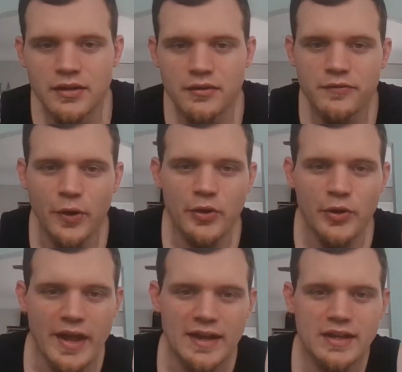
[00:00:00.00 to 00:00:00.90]
photo
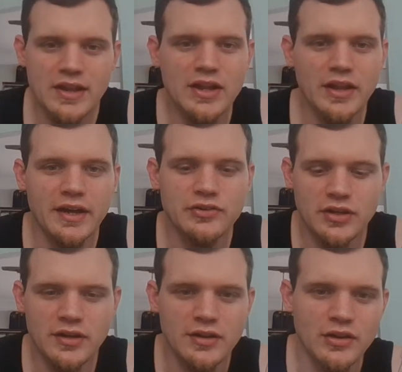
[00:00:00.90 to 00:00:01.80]
to add to the
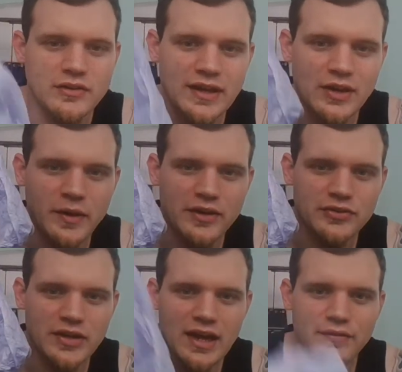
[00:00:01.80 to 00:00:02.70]
collection. It looks like we
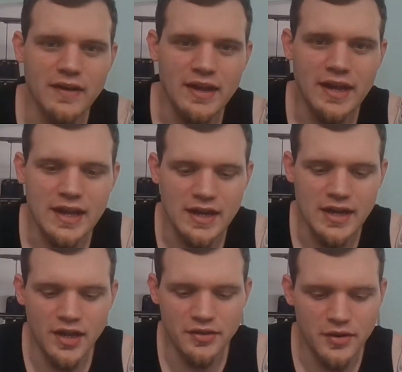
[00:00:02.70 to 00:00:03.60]
actually have
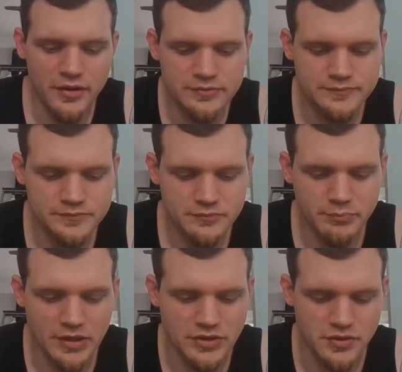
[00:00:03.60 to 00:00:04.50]
another
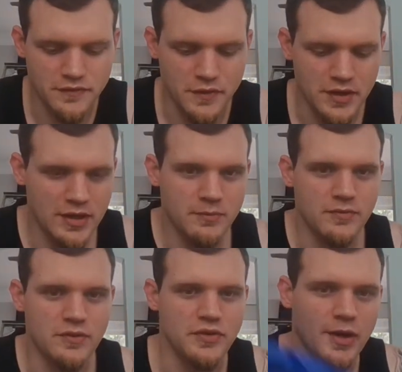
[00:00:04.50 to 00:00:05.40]
picture frame,
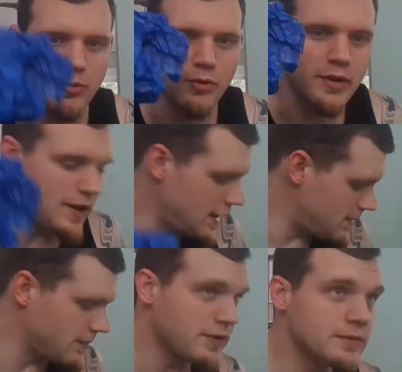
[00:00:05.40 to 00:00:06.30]
double wrapped.